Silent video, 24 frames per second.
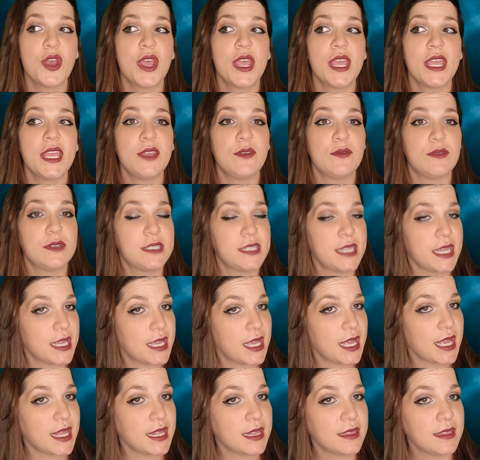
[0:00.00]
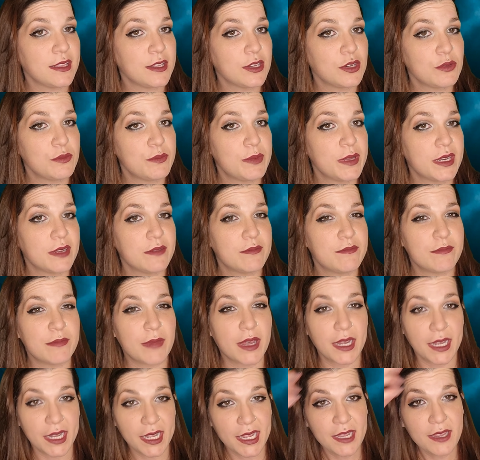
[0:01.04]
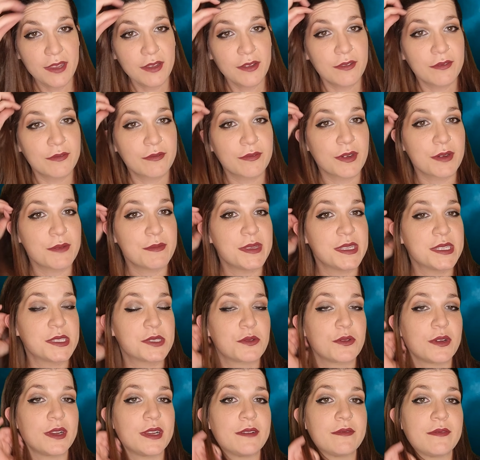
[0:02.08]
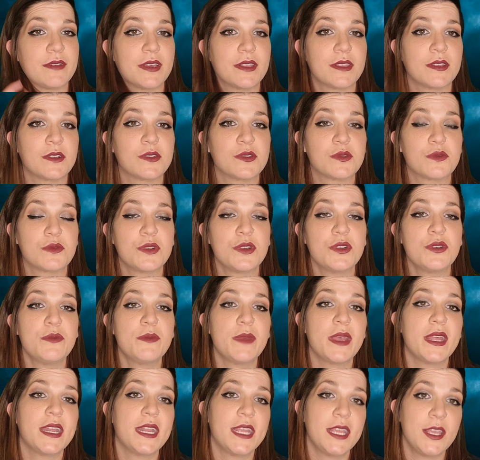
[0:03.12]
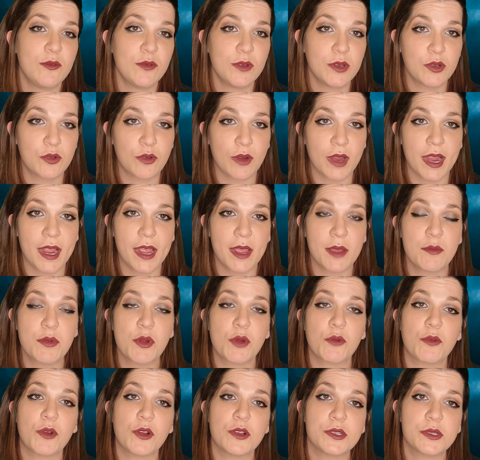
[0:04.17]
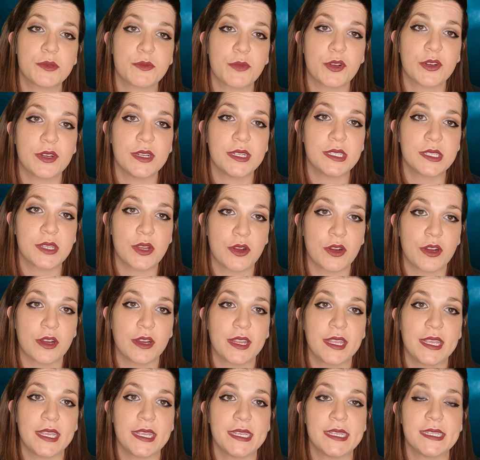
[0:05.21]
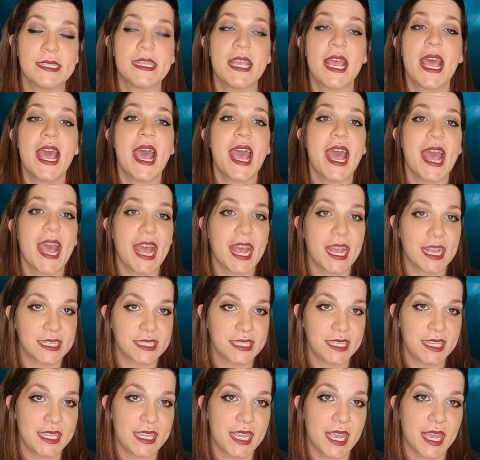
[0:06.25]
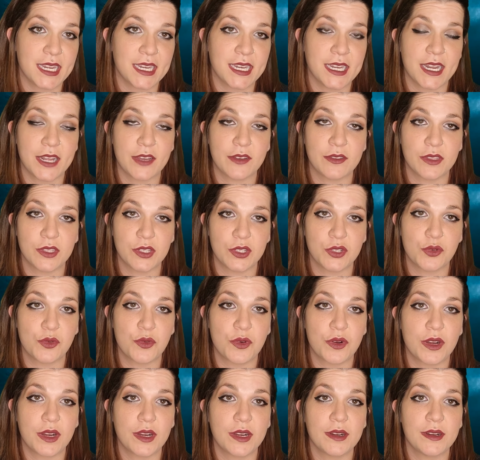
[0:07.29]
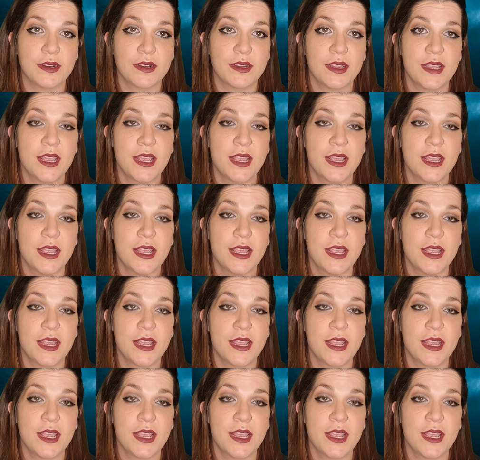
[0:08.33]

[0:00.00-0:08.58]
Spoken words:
He would take a little bit of money from his grandfather's room, and he would grab Rosemarie's car keys as he headed out the door.